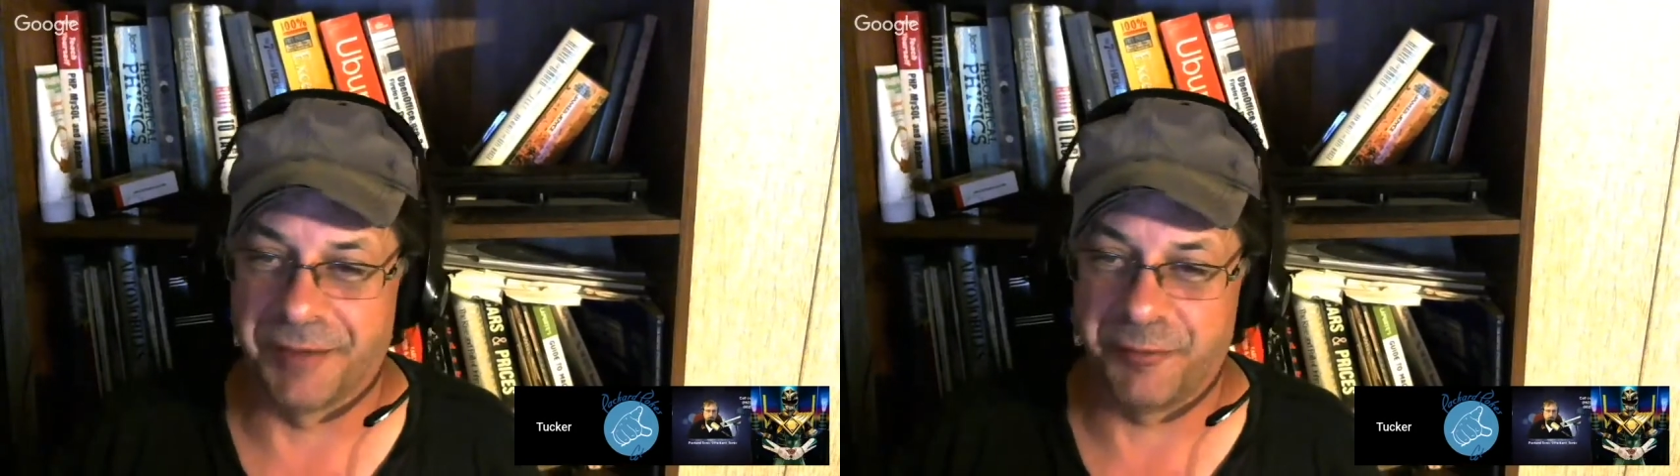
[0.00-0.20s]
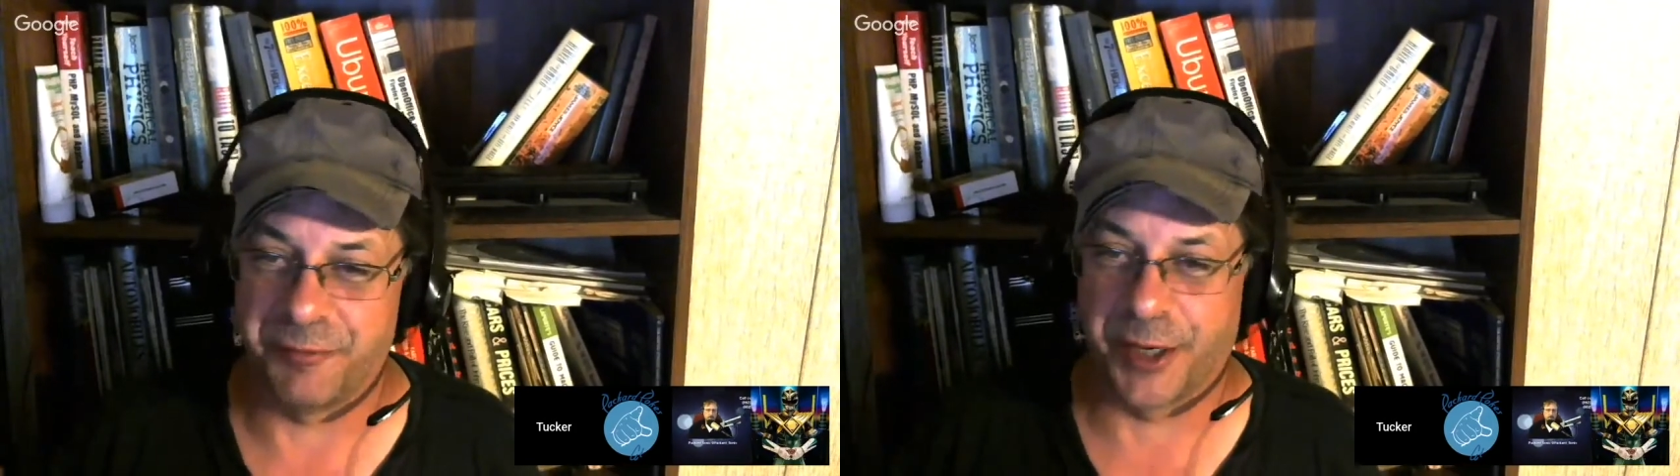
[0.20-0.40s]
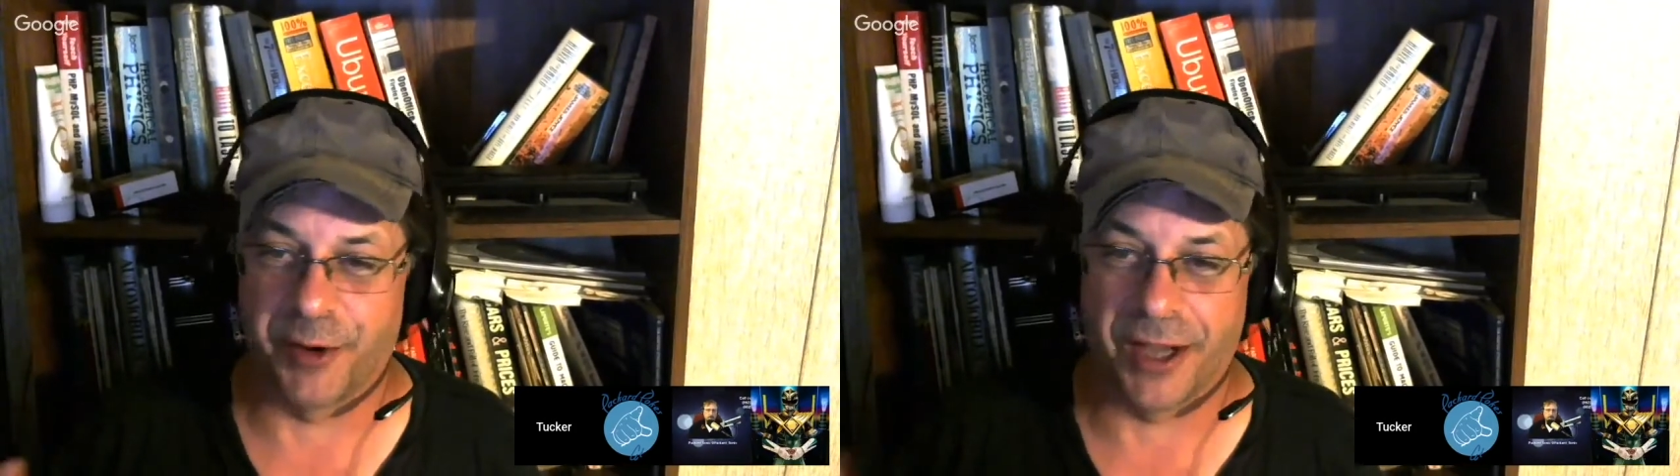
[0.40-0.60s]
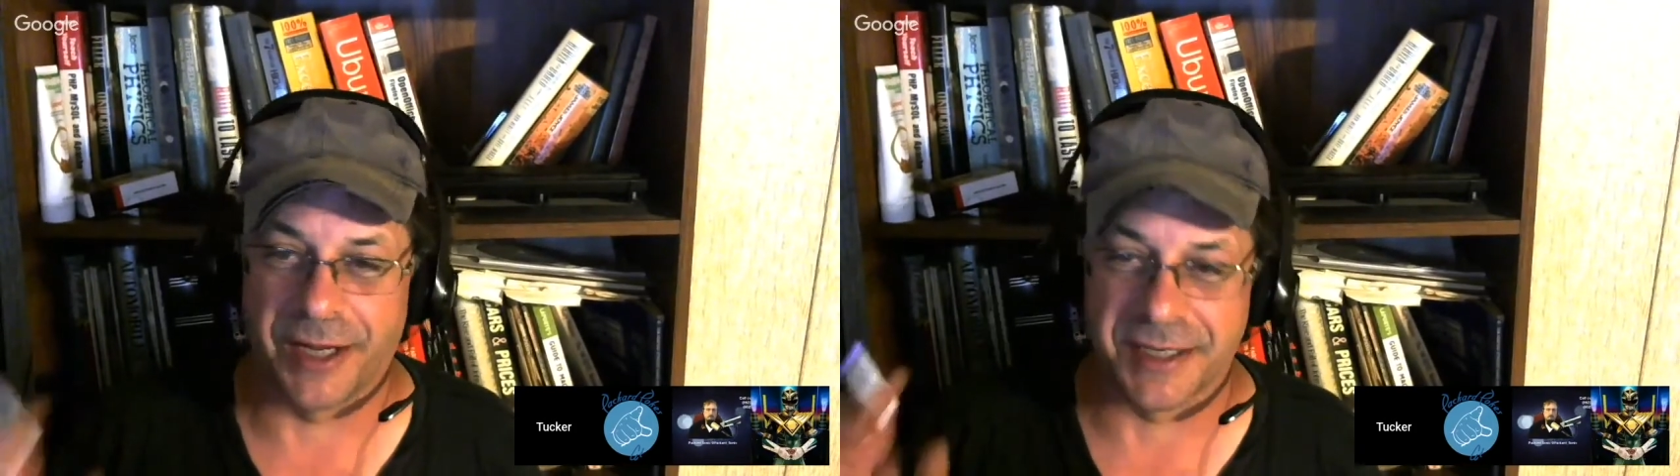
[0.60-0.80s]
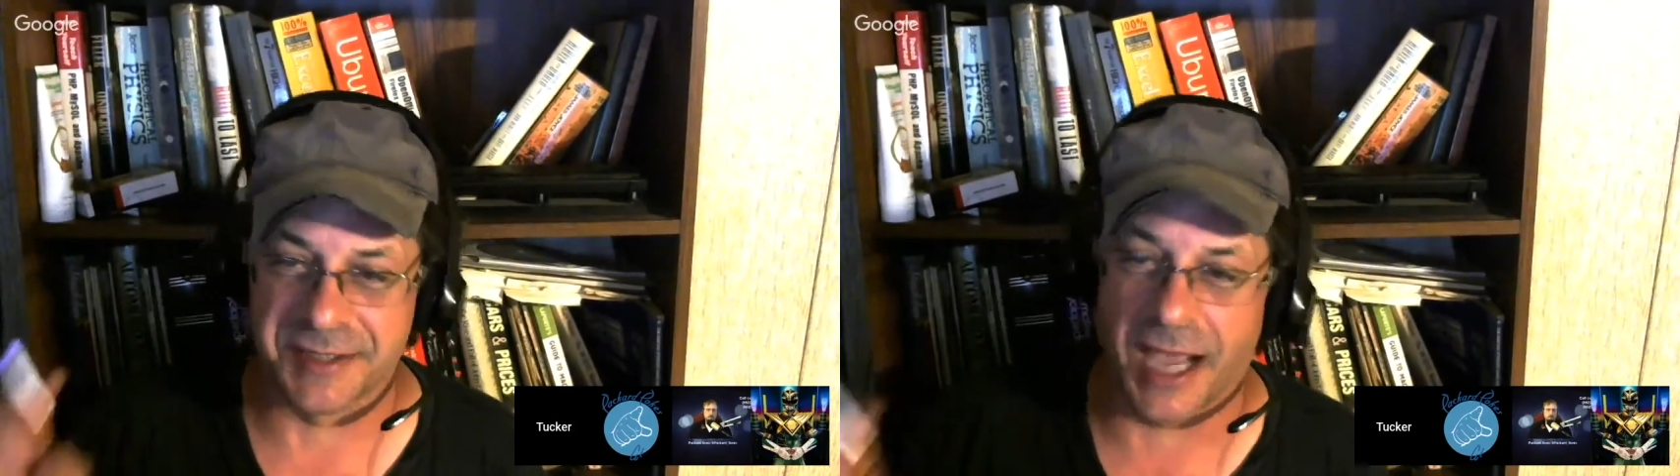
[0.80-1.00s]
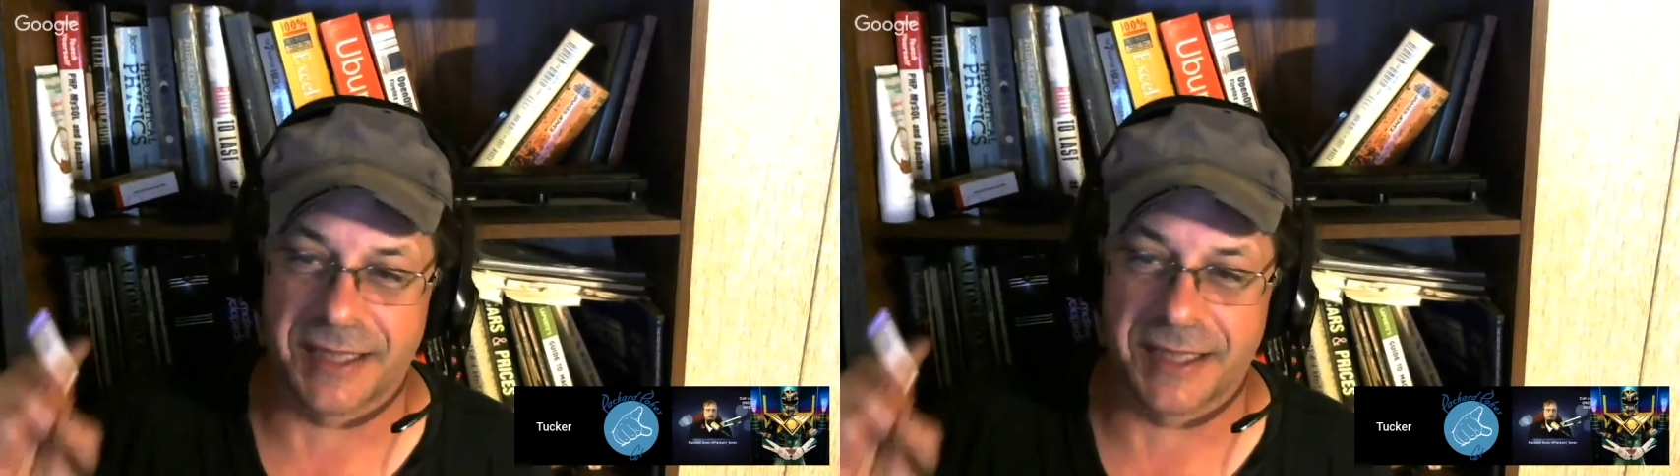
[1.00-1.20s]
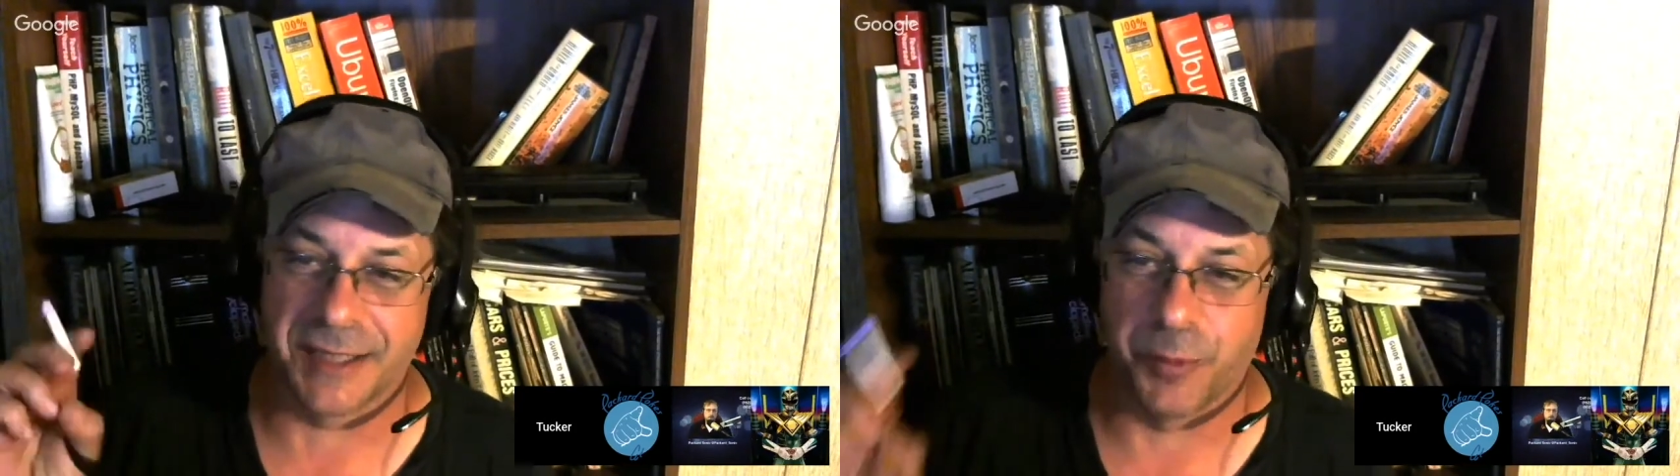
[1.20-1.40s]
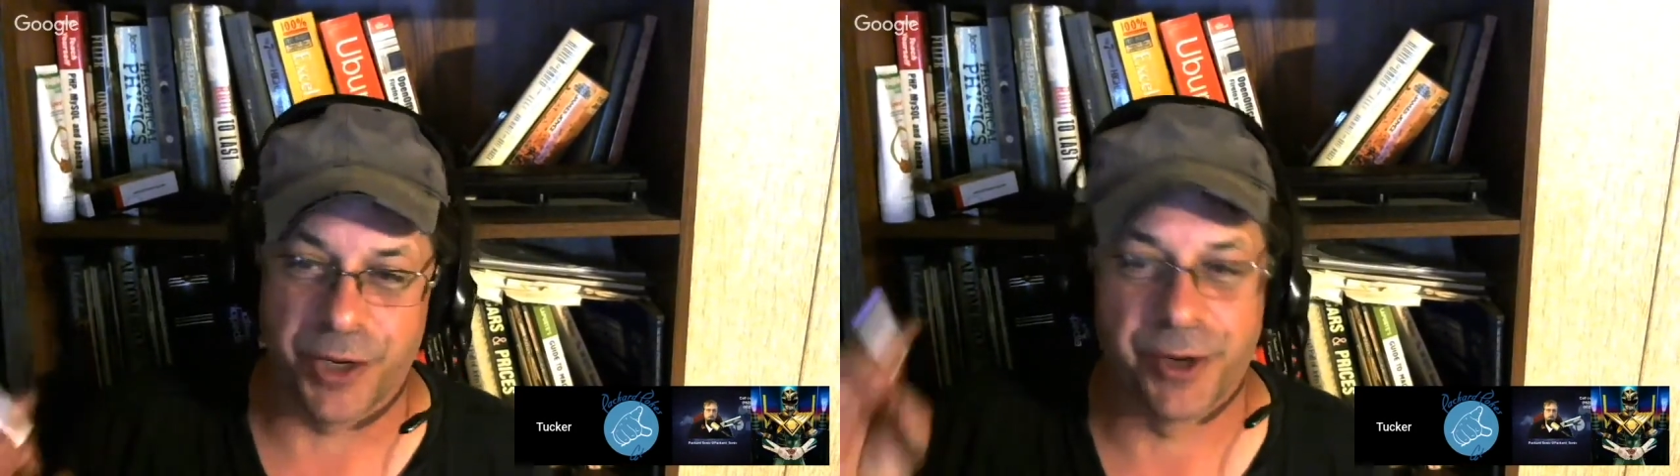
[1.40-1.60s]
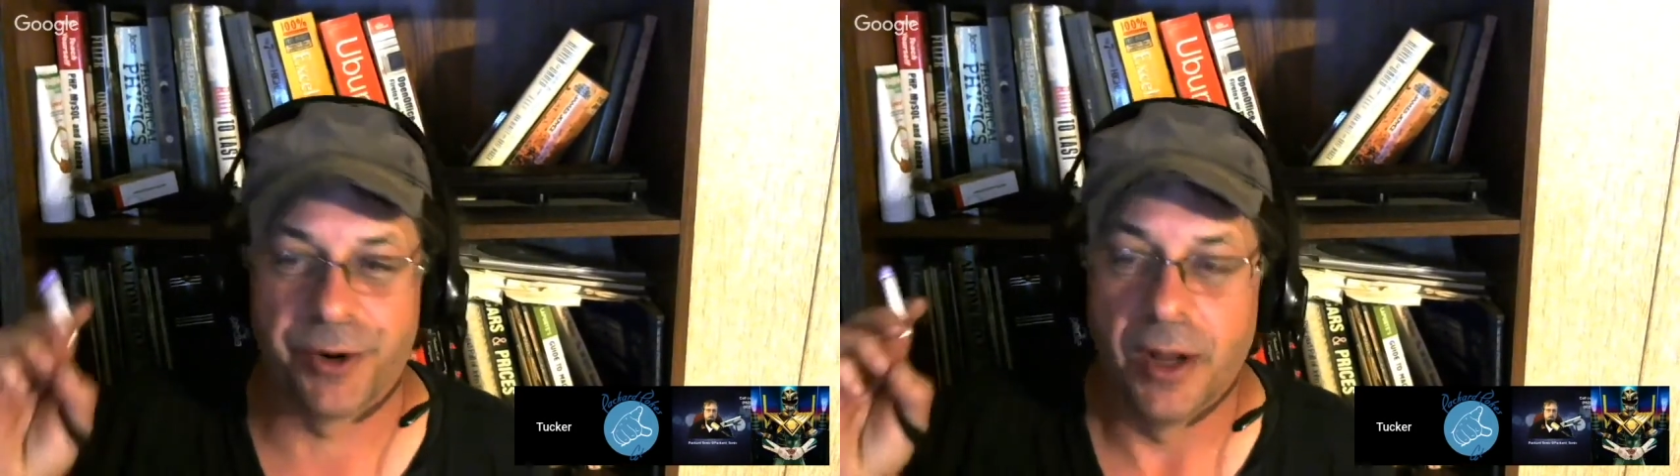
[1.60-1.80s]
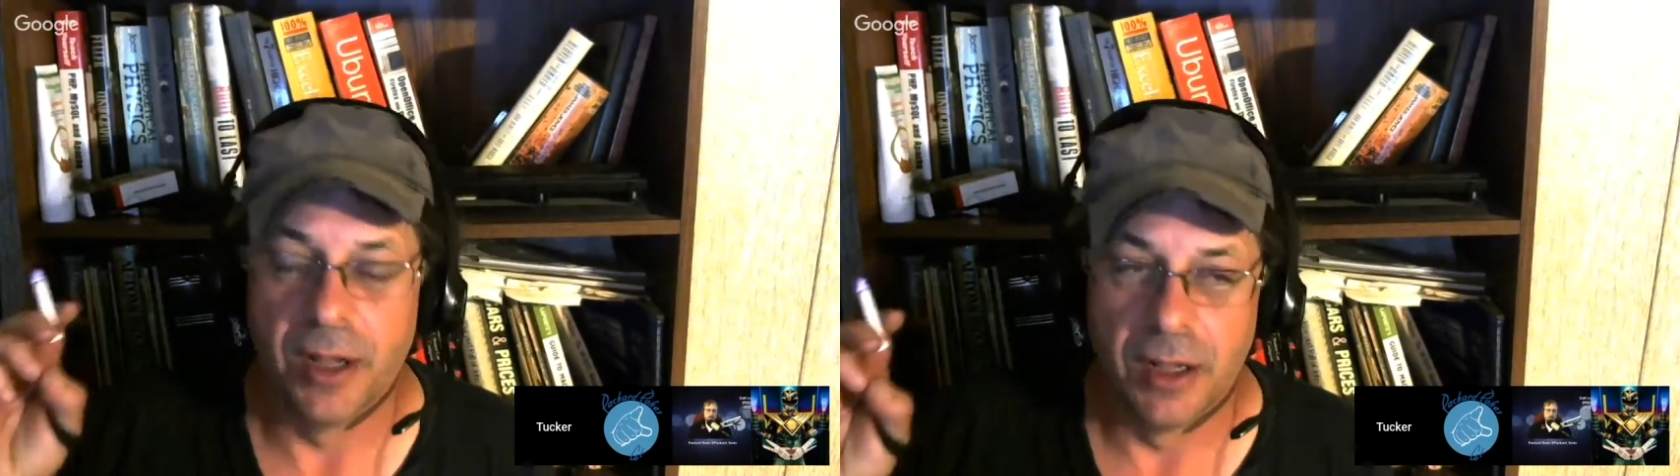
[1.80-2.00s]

figure out exactly where